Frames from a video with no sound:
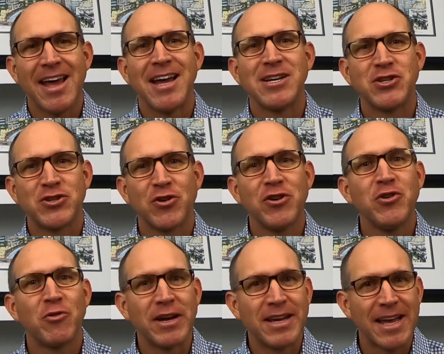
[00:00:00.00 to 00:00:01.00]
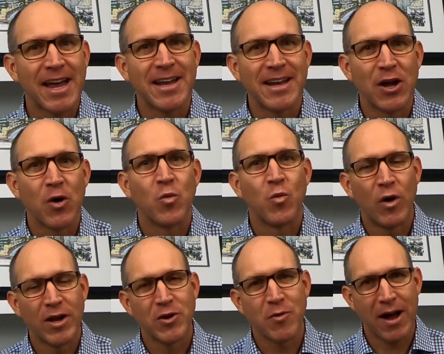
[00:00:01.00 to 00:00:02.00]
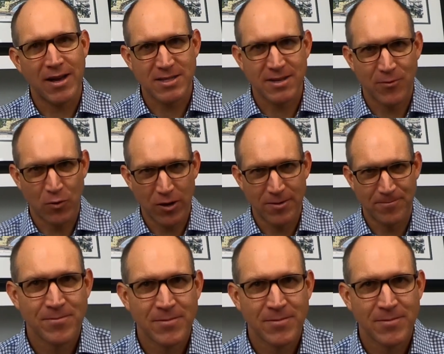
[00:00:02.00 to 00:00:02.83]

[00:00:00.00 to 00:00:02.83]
ensure you are getting what you asked for.